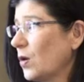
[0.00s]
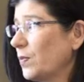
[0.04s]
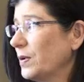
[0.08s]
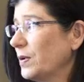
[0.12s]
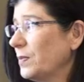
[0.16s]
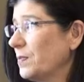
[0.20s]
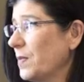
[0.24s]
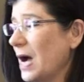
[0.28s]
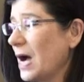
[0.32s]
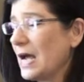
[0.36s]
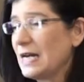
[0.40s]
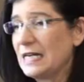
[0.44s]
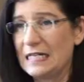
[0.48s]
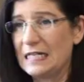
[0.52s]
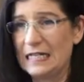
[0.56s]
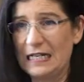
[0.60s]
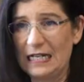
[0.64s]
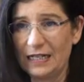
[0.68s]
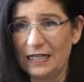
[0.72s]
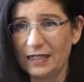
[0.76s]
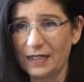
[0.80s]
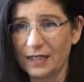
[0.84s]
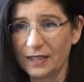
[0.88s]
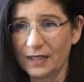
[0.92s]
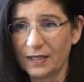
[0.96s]

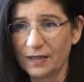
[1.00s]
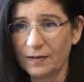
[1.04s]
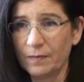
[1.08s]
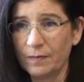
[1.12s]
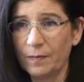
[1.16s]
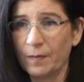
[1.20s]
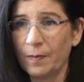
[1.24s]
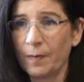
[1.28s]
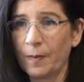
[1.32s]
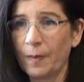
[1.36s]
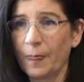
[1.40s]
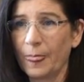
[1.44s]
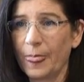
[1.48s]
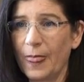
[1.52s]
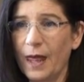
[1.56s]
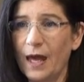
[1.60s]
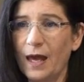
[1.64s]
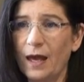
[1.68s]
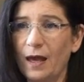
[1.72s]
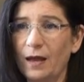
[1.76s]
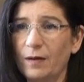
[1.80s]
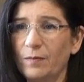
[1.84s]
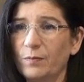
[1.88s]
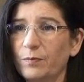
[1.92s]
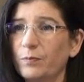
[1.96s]
open-mindedness
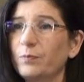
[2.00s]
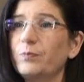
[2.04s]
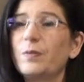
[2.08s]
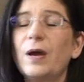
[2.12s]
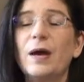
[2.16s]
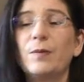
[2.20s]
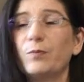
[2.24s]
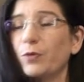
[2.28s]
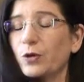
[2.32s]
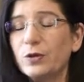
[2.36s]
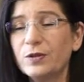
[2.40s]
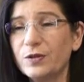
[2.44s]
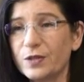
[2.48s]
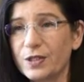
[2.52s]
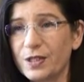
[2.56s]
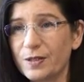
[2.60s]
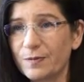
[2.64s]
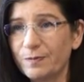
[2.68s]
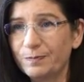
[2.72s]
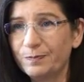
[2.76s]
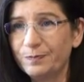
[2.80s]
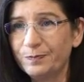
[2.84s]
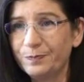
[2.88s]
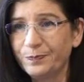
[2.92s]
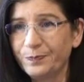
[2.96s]
and
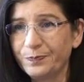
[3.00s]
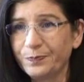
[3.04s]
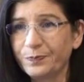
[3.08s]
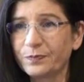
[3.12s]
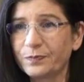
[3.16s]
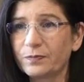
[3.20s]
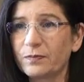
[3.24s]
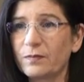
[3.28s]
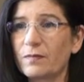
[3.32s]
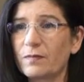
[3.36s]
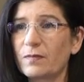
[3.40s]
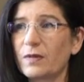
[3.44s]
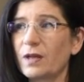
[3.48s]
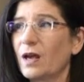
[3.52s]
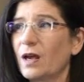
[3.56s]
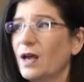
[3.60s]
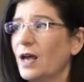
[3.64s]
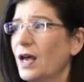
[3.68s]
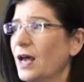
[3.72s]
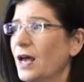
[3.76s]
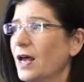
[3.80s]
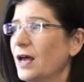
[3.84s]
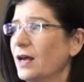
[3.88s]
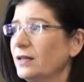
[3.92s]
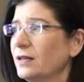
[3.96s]
prudence.
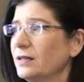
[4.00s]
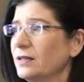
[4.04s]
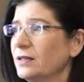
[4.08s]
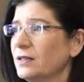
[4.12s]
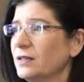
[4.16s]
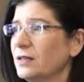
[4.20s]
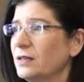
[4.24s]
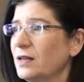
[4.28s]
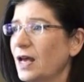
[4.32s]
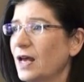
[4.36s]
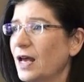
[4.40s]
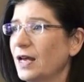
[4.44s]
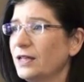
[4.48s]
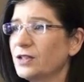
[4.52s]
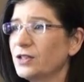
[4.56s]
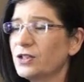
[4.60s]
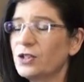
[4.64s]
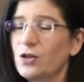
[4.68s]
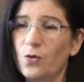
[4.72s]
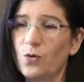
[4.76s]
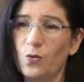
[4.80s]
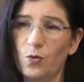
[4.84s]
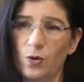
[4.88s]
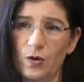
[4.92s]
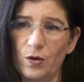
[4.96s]
And
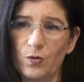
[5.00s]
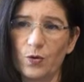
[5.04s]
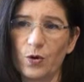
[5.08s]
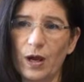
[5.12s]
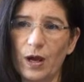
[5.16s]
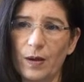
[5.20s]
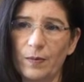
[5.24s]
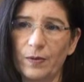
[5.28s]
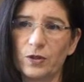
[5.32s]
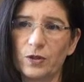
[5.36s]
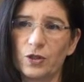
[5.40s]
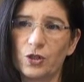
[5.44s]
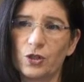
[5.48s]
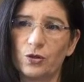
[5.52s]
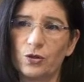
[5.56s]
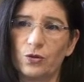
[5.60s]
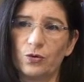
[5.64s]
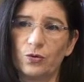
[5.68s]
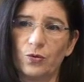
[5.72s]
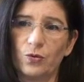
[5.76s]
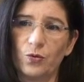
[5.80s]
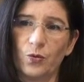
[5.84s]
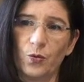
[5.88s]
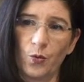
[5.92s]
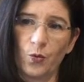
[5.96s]
so we were able
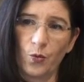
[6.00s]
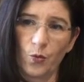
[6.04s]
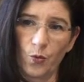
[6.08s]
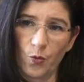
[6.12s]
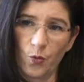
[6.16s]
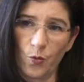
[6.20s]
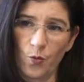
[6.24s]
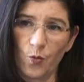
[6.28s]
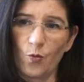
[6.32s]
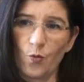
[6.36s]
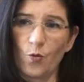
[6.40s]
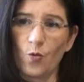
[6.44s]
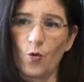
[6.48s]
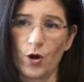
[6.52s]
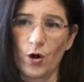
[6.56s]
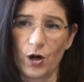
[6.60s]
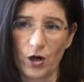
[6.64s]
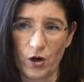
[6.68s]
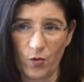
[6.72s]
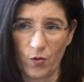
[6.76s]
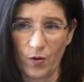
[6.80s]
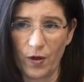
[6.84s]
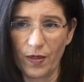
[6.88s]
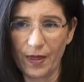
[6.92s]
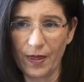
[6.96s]
to
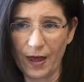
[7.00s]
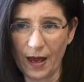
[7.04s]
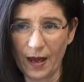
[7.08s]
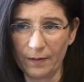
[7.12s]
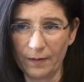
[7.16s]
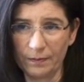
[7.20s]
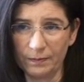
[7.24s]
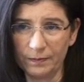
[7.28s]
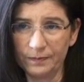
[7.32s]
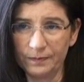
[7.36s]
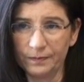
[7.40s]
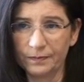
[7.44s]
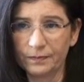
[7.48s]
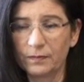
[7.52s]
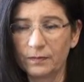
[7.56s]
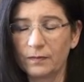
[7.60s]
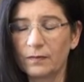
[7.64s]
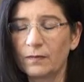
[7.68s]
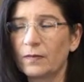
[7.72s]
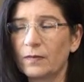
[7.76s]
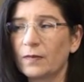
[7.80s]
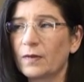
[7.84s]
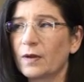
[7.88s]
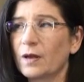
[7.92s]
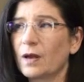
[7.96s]
work with them
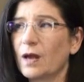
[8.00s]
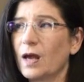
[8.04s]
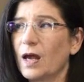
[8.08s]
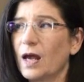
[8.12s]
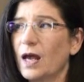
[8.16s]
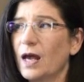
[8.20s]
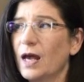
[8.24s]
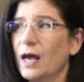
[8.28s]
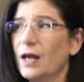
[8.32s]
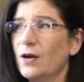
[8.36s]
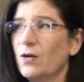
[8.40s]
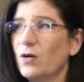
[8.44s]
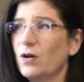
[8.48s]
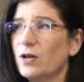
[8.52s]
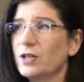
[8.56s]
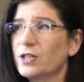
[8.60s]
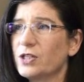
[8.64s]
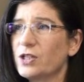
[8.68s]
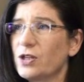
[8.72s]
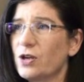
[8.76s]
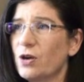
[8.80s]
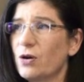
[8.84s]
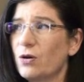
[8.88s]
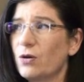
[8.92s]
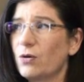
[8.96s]
and
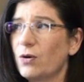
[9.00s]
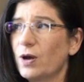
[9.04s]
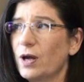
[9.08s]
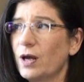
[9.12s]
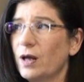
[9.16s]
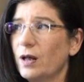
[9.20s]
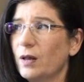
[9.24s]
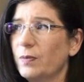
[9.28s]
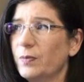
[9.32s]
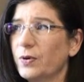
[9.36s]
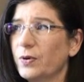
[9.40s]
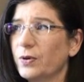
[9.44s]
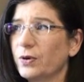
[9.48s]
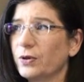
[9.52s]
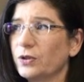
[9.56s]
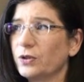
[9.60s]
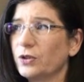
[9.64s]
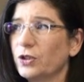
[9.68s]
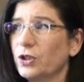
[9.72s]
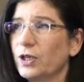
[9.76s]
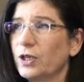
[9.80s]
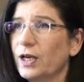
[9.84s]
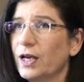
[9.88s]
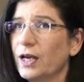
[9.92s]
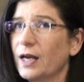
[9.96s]
also help her
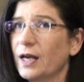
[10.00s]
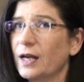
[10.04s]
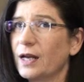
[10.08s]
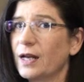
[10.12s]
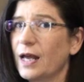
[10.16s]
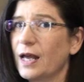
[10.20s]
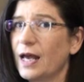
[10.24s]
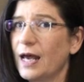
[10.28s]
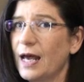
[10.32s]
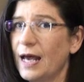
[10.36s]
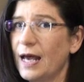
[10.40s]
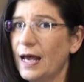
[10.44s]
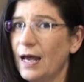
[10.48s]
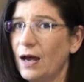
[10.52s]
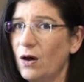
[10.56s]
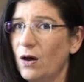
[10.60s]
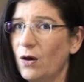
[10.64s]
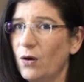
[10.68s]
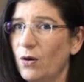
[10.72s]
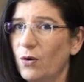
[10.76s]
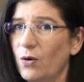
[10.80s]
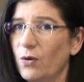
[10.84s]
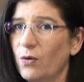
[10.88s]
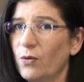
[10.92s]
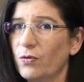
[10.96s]
look at
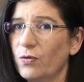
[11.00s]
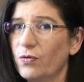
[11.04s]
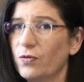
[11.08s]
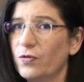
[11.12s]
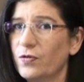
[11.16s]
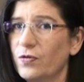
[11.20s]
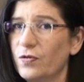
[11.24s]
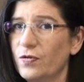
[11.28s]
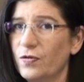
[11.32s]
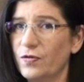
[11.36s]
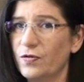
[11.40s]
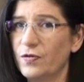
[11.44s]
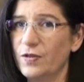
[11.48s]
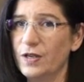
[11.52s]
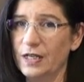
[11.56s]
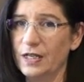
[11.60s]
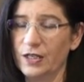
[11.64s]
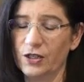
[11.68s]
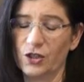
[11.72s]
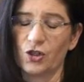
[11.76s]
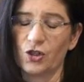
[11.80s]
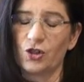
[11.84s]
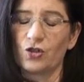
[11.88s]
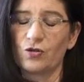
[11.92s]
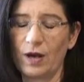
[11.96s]
how
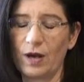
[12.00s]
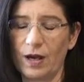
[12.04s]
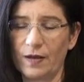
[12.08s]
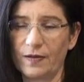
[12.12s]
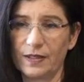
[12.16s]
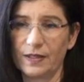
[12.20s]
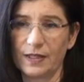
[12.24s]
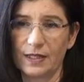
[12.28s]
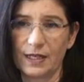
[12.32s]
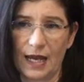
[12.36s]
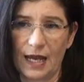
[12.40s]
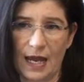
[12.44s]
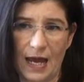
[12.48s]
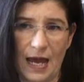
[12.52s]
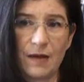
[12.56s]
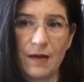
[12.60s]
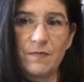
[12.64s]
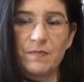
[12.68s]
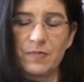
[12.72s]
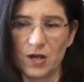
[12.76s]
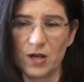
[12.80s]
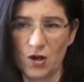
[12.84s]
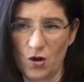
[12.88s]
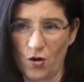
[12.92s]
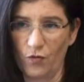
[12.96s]
these strengths
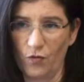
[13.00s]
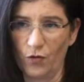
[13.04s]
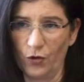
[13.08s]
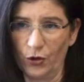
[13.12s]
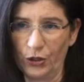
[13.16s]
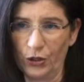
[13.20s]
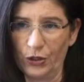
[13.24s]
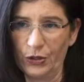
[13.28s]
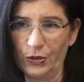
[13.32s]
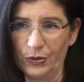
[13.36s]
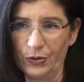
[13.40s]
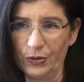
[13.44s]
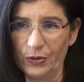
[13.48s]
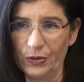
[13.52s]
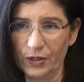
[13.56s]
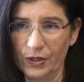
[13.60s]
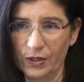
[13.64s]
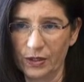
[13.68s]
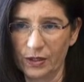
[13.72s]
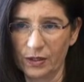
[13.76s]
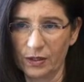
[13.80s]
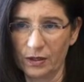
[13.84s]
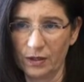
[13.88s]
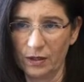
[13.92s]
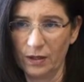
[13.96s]
can be
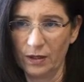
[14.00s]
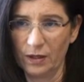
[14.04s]
overused.